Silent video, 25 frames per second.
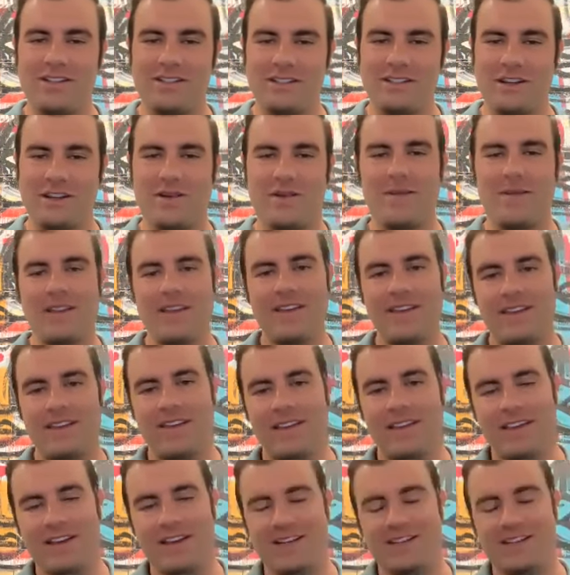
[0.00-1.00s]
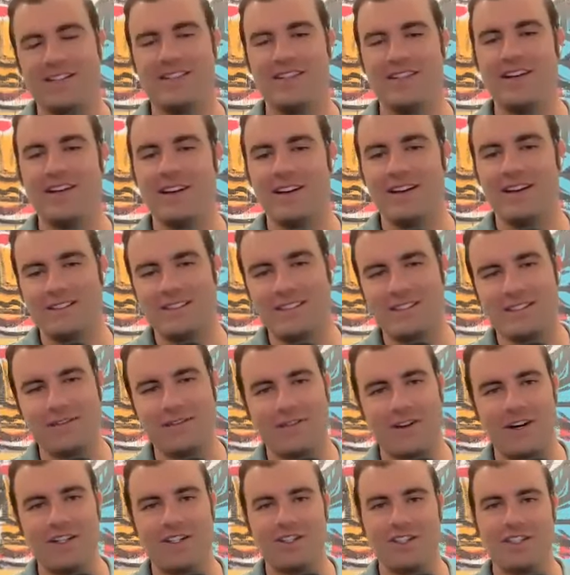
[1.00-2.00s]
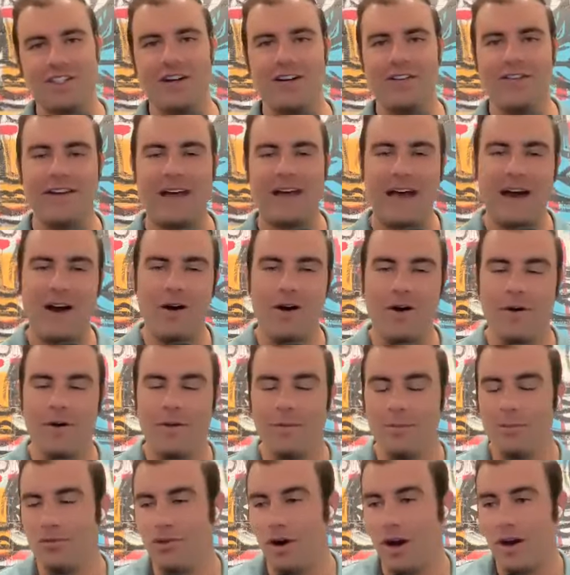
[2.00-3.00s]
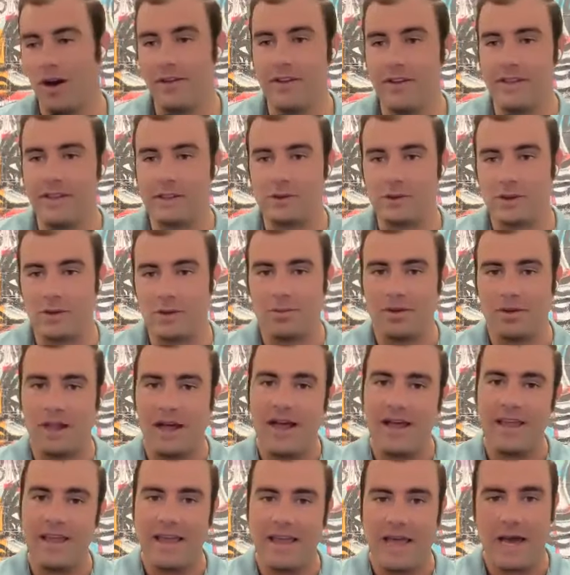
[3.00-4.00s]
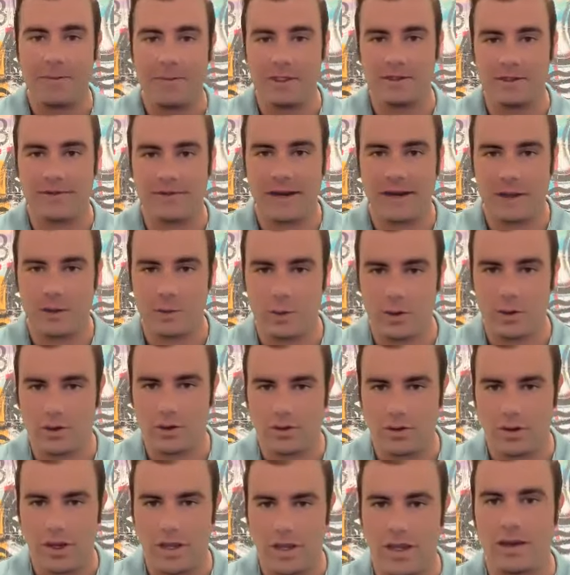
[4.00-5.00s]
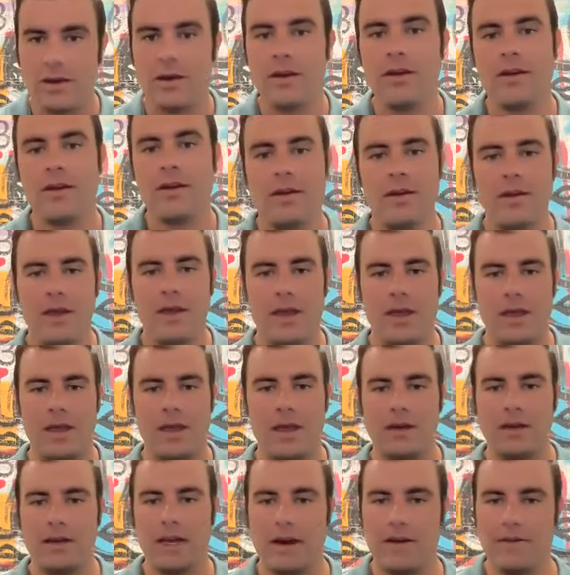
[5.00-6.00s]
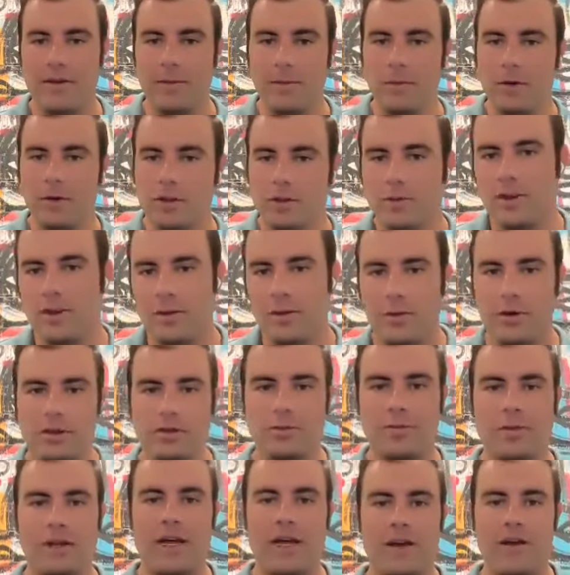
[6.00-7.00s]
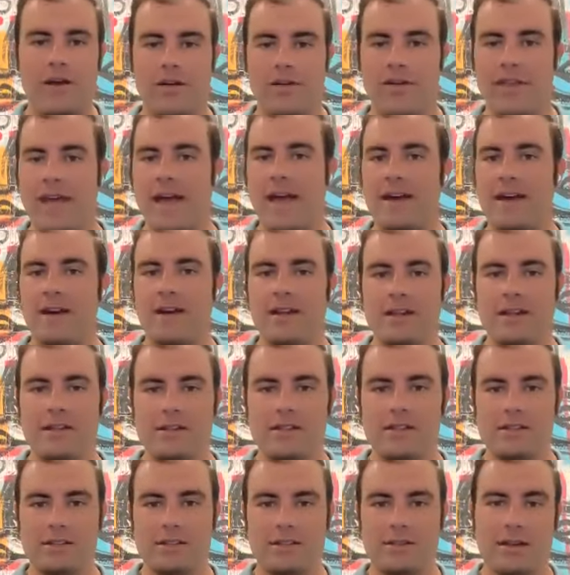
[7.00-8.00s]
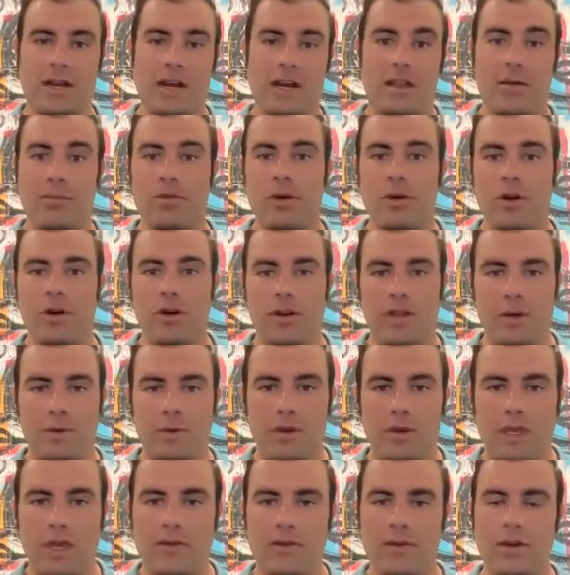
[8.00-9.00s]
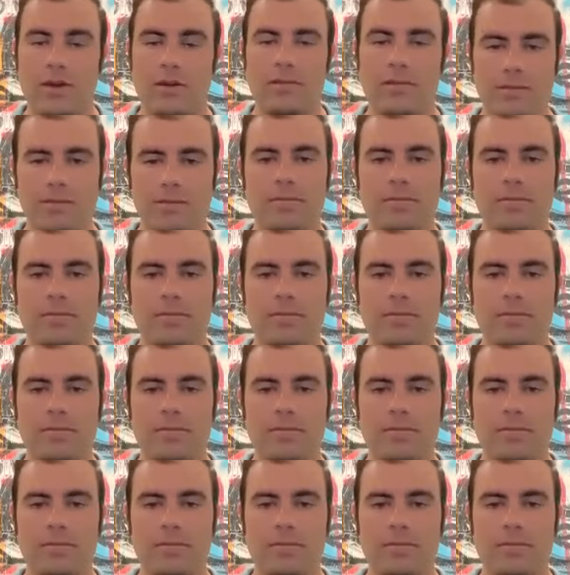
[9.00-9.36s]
So it's just a function of how broadly this would apply, how much value it would create, and kind of the multiplier of that is kind of the priority that we give it.